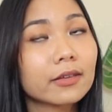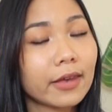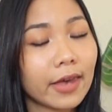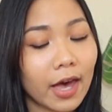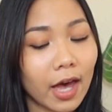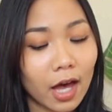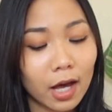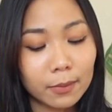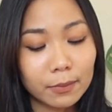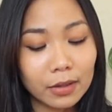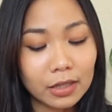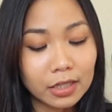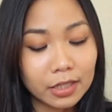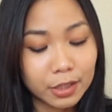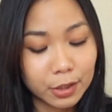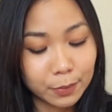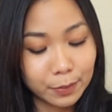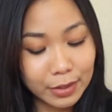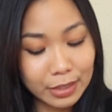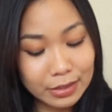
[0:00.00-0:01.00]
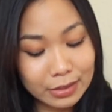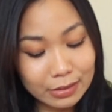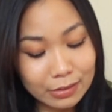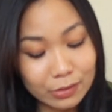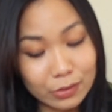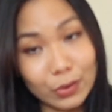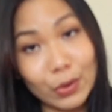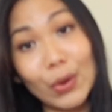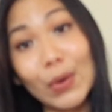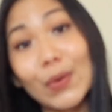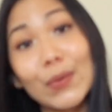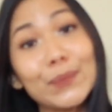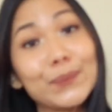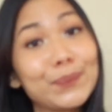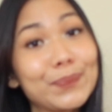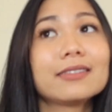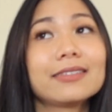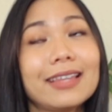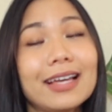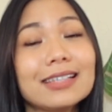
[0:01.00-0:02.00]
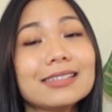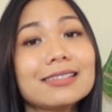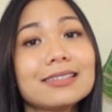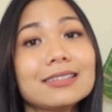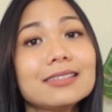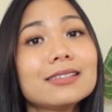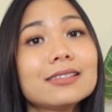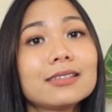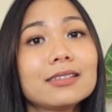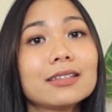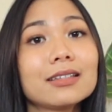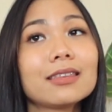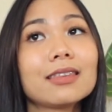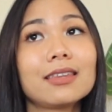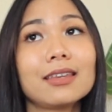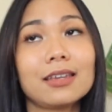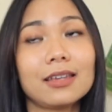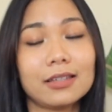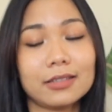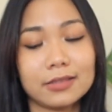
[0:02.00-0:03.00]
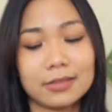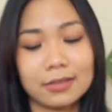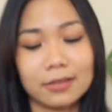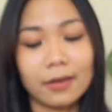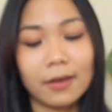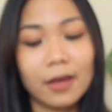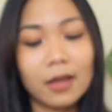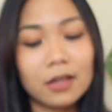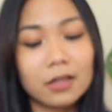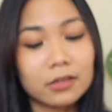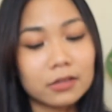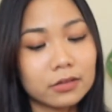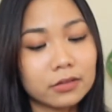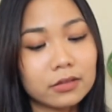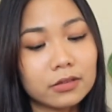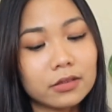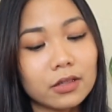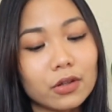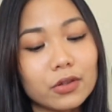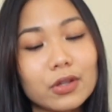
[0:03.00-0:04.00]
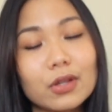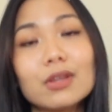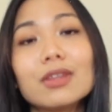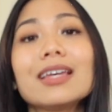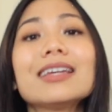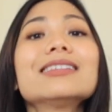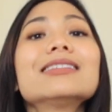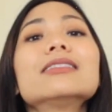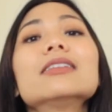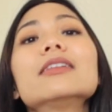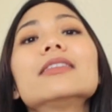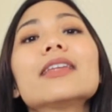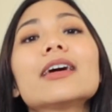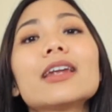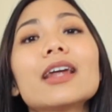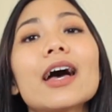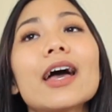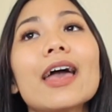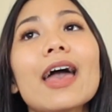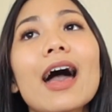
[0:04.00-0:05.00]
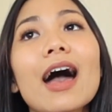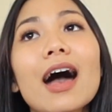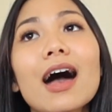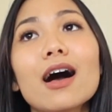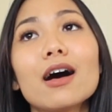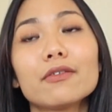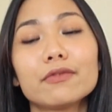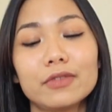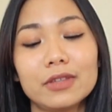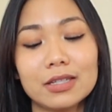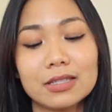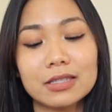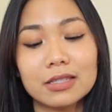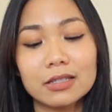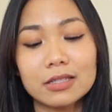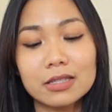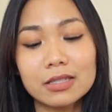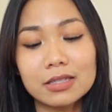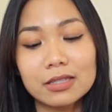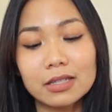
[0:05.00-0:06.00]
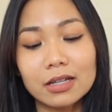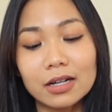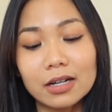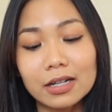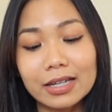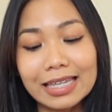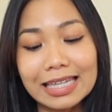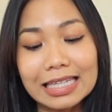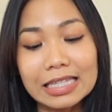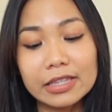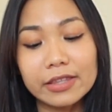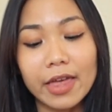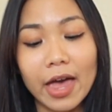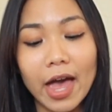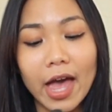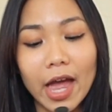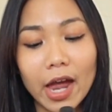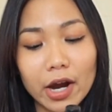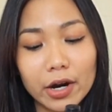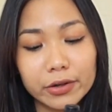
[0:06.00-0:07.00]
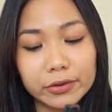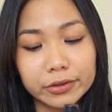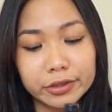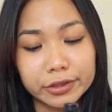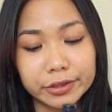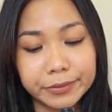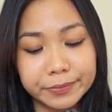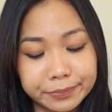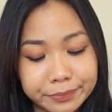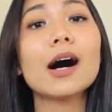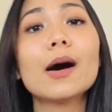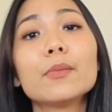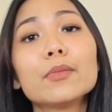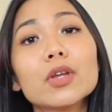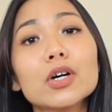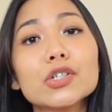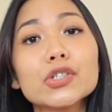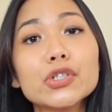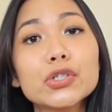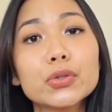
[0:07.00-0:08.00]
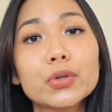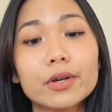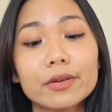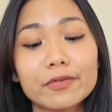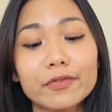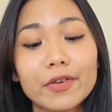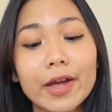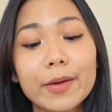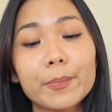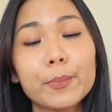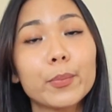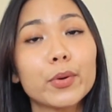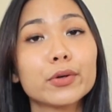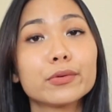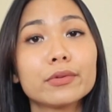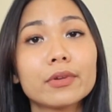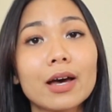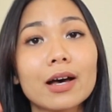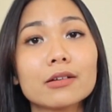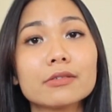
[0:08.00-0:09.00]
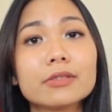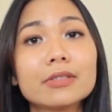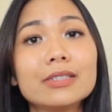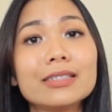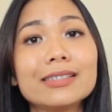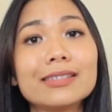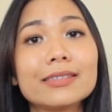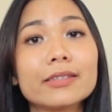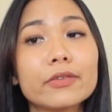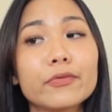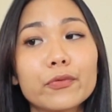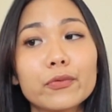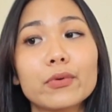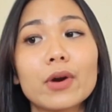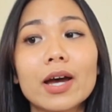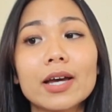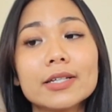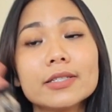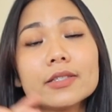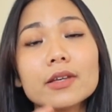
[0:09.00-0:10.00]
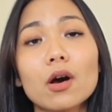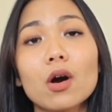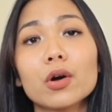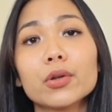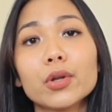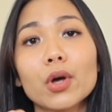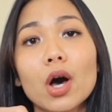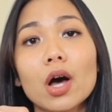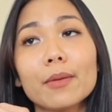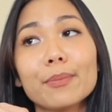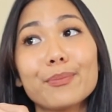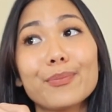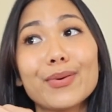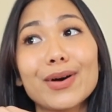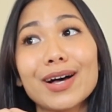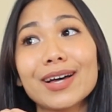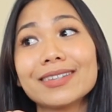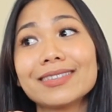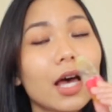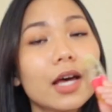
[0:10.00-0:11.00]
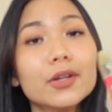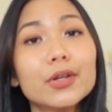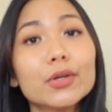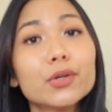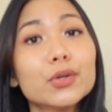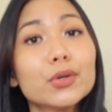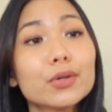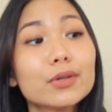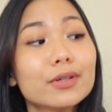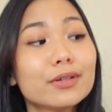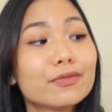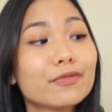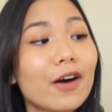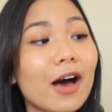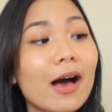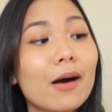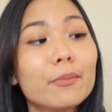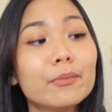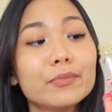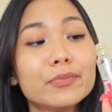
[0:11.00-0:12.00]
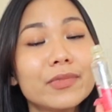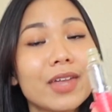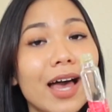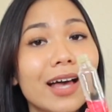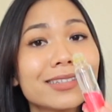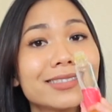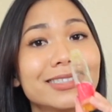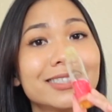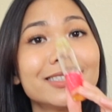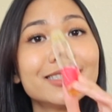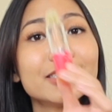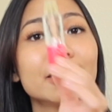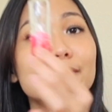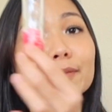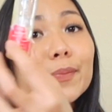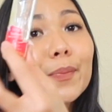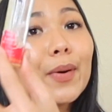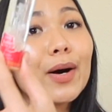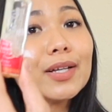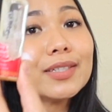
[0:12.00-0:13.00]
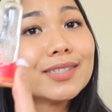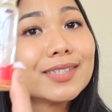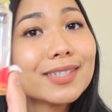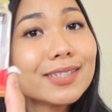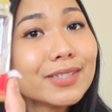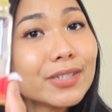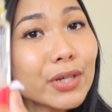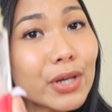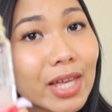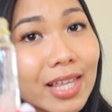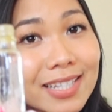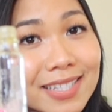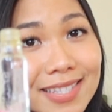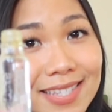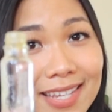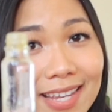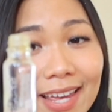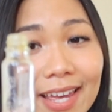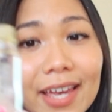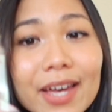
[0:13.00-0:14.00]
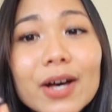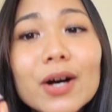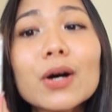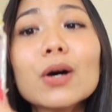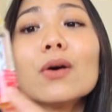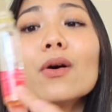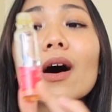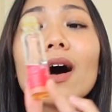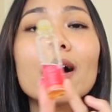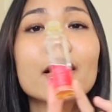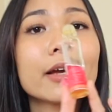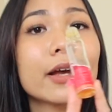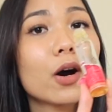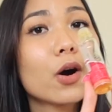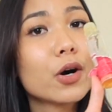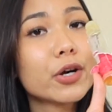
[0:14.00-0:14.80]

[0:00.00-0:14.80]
calm a little bit. So that's just the things. So the next thing that I have, this is the inhaler. I'm not sure if I pronounce this right or not, but I don't know if I'm addicted, but as you can tell, I